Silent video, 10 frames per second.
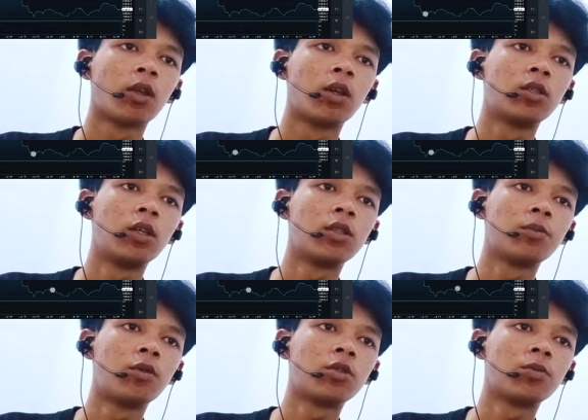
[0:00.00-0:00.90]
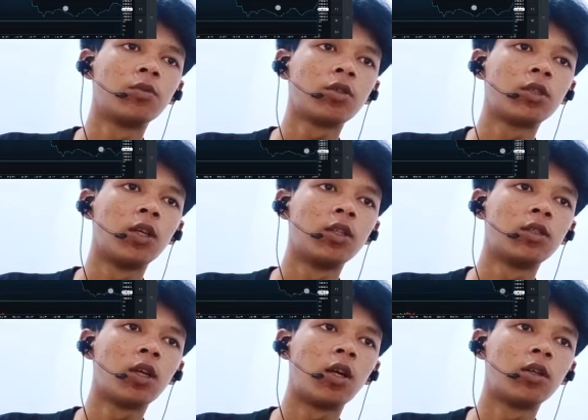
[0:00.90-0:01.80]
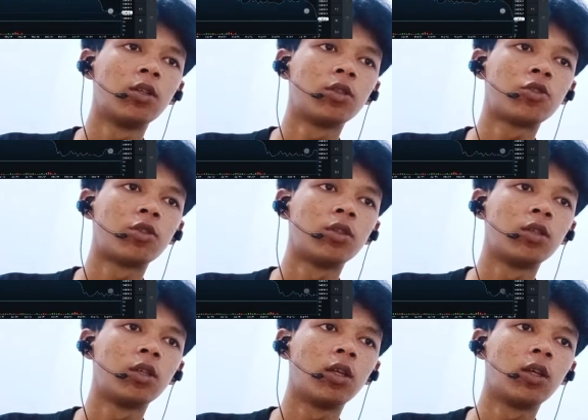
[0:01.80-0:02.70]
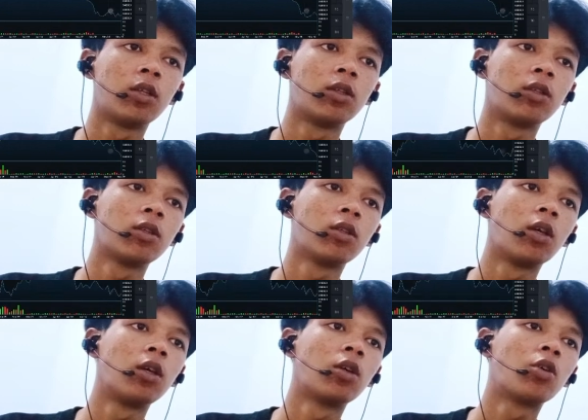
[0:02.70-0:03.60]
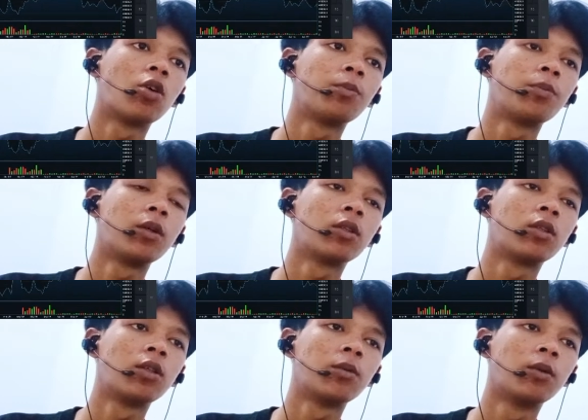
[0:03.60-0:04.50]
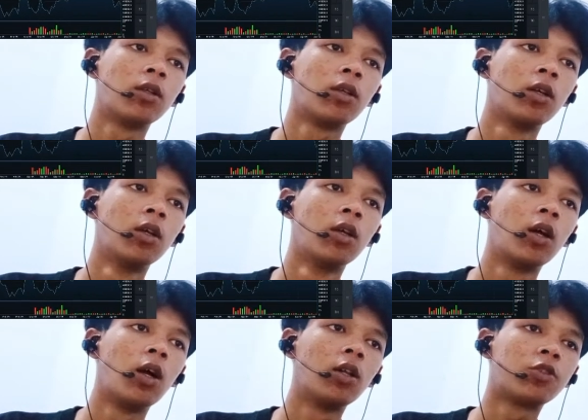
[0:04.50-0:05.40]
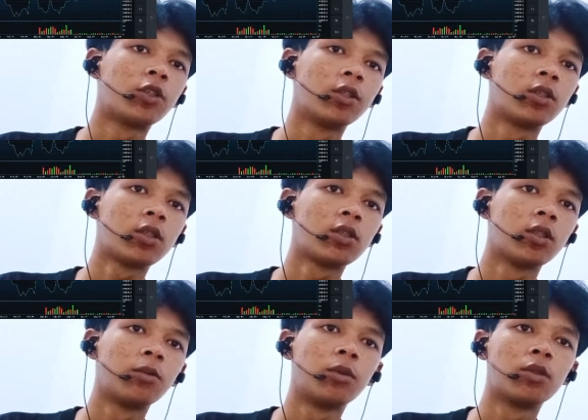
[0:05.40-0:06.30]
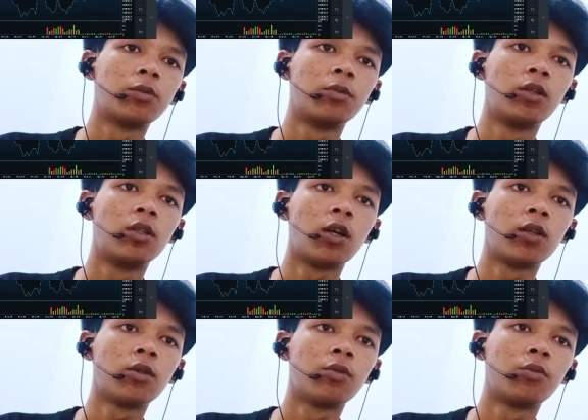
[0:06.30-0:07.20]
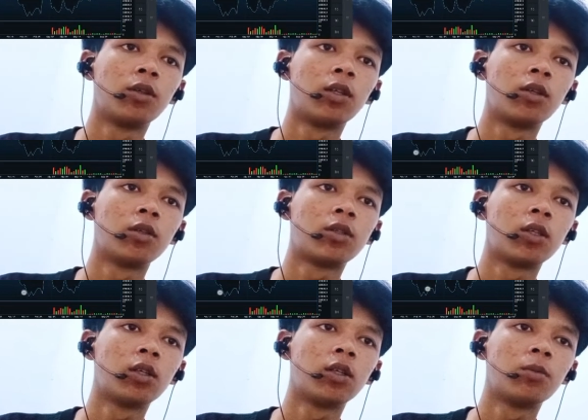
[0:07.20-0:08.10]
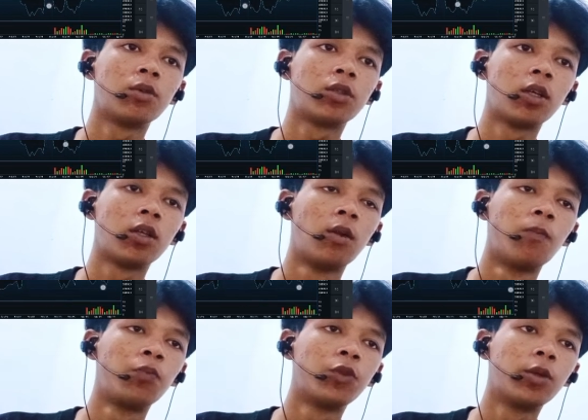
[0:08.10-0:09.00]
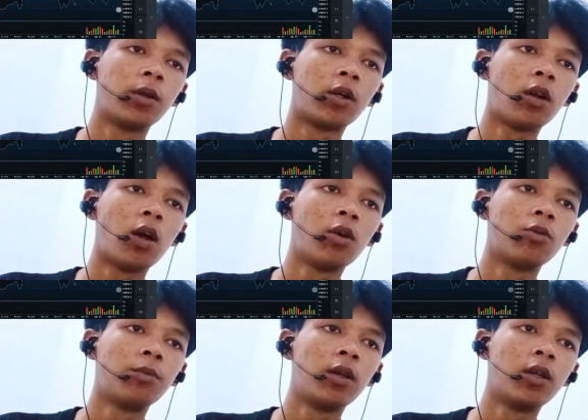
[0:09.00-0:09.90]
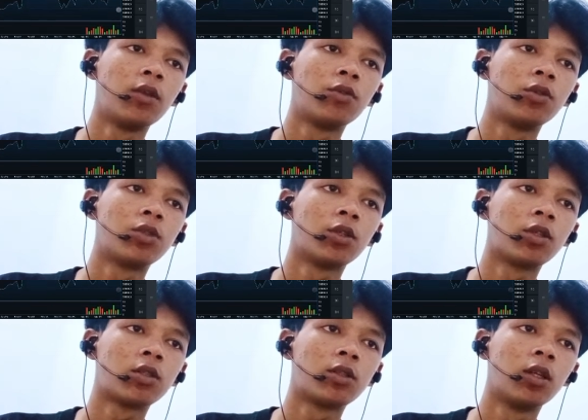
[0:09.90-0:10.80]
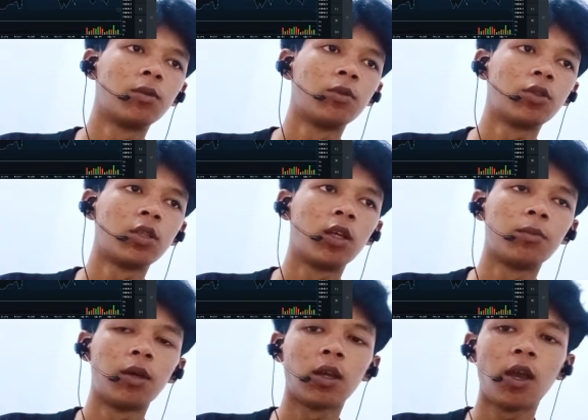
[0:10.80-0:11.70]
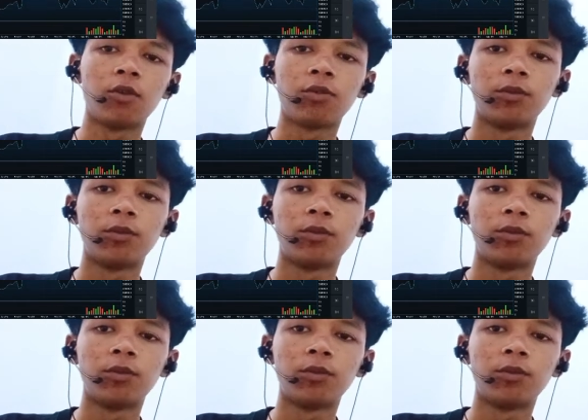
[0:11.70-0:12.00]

Since most blockchains are naturally in incompatible, all transactions must be done within a single blockchain, no matter how many features that blockchain might have.